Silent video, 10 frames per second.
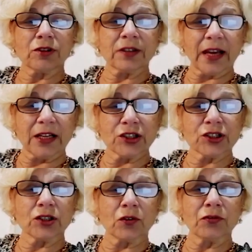the
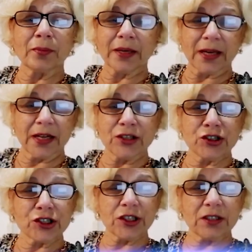rotation of my
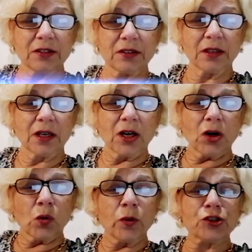engine,
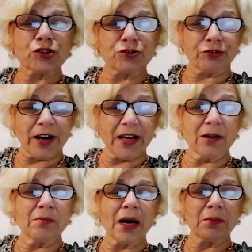which
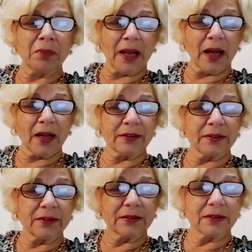drank my
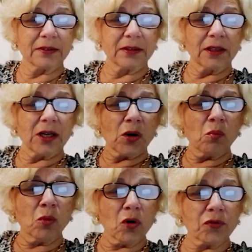blood,
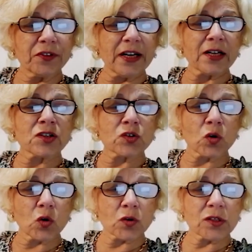moved the
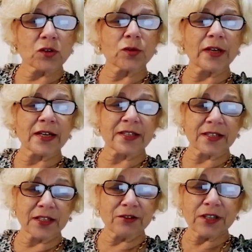exhaust to the
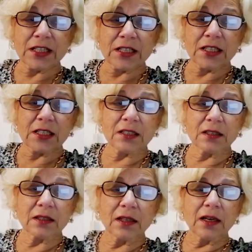exterior,
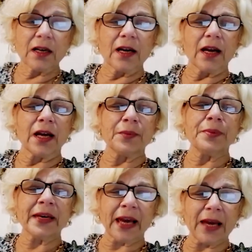
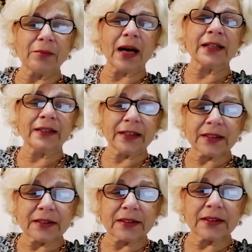and became
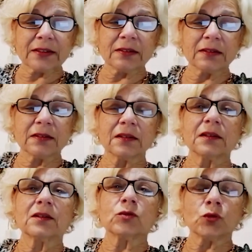addicted
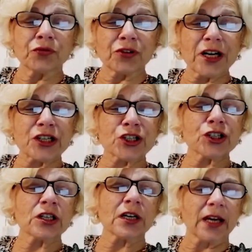to
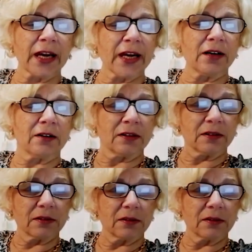fresh air.